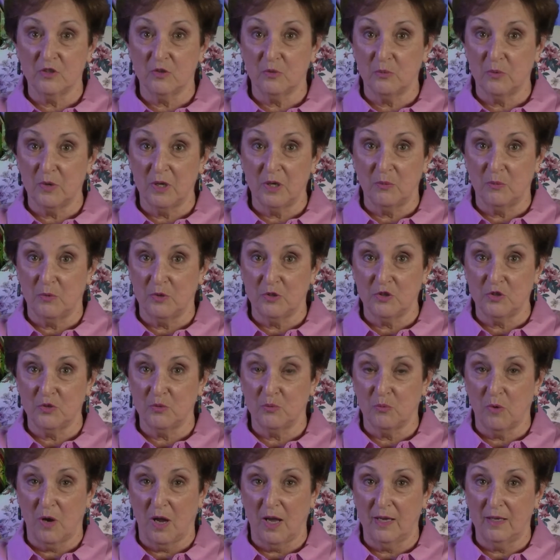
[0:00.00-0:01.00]
to read what you
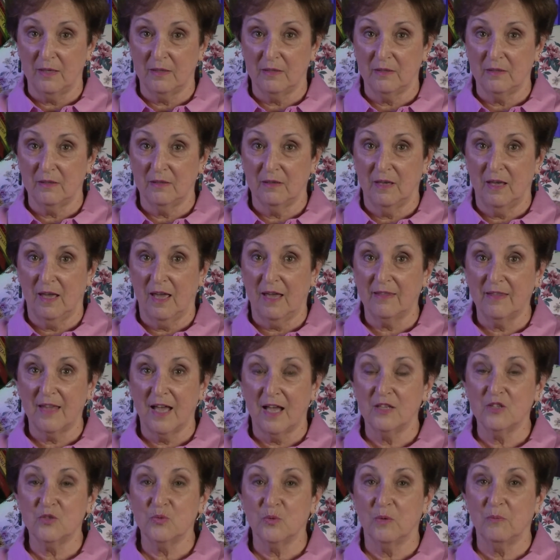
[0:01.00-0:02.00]
write, and that's